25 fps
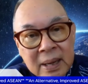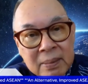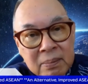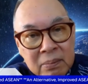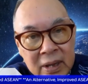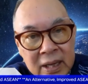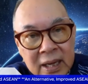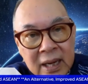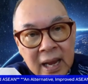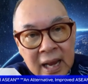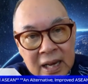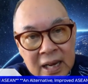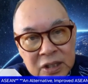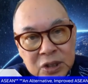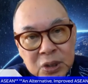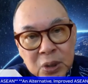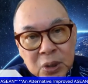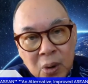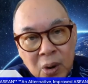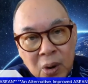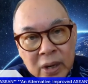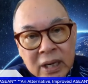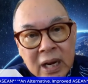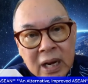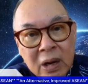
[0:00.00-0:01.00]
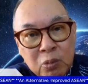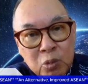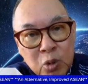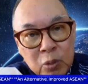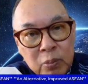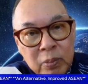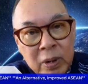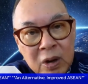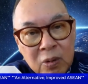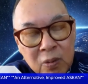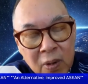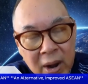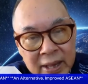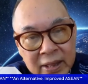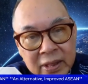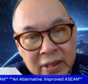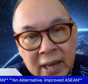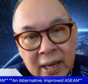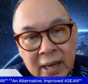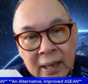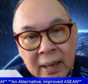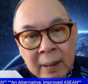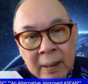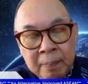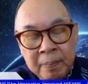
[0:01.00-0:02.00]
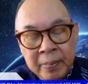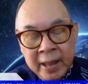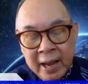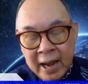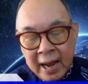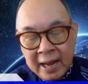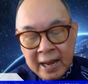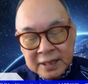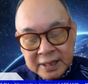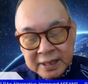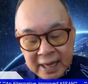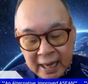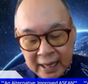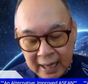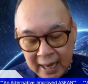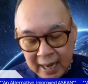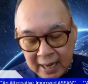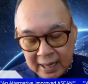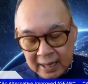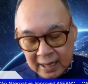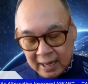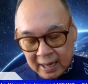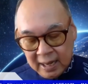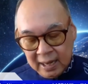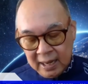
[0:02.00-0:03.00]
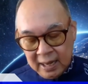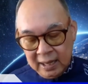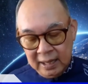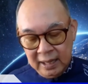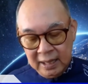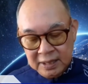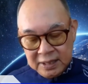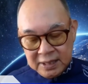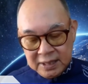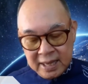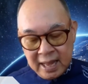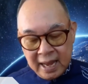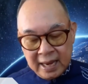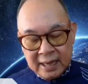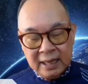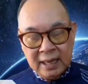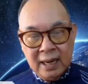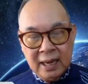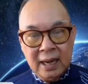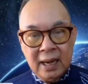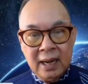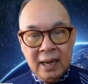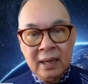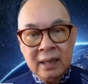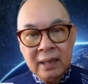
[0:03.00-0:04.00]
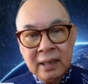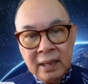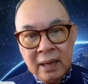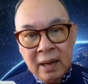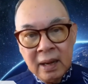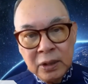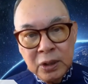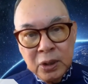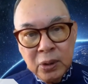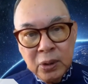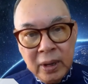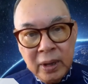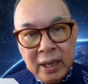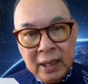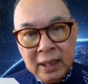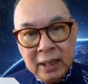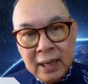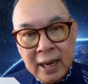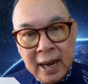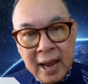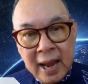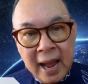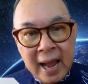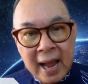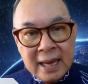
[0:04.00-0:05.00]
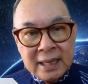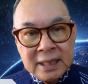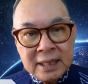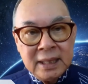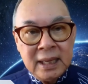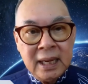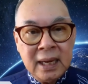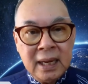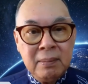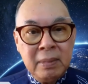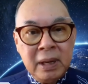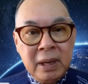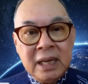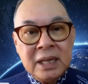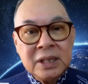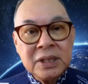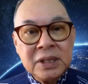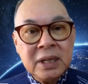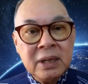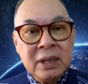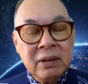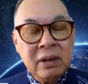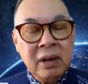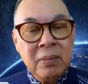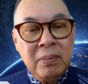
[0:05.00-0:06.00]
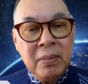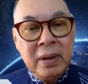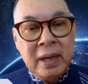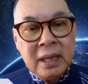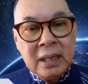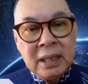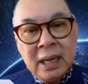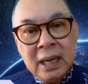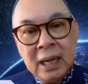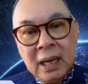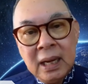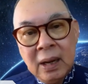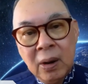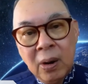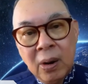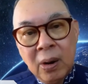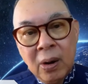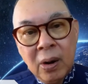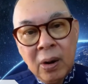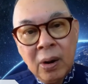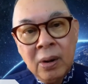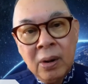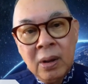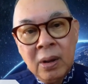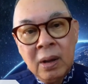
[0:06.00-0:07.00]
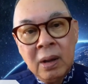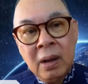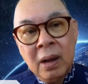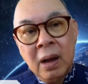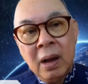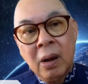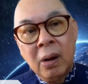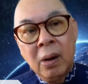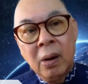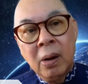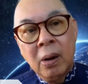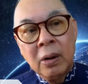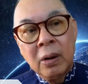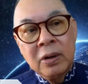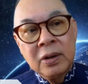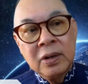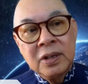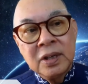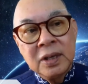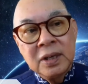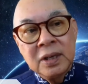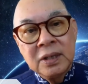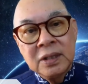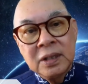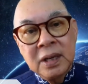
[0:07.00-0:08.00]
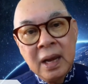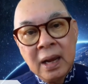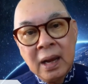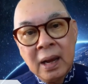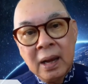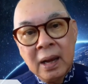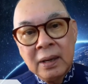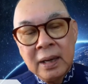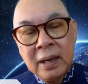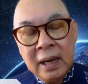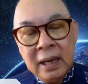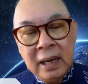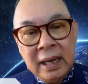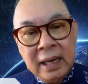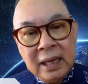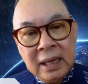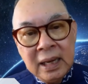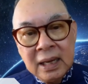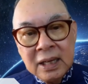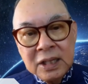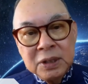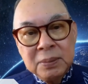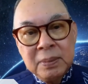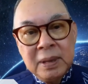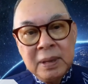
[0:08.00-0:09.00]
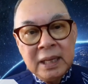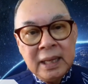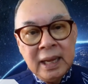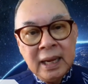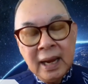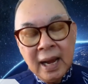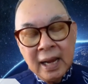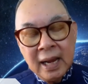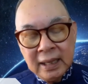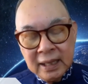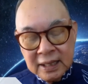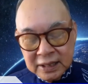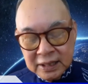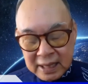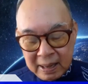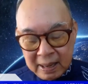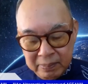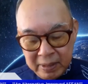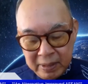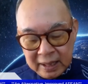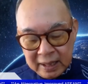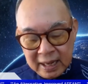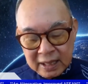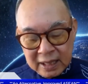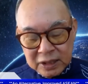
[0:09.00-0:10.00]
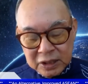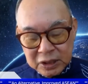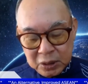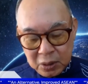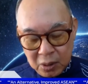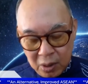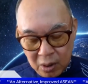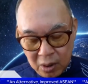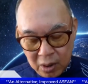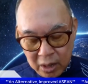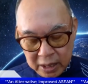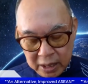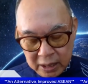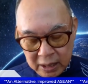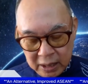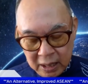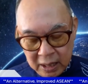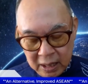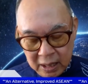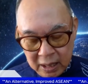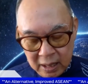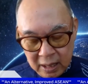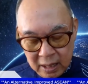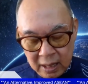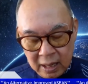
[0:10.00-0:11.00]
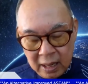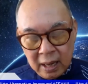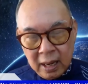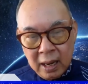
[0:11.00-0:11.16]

assembly and so on. That would be one thing. And second is that during the ASEAN ministerial meeting or the leaders meeting at the summit and so on,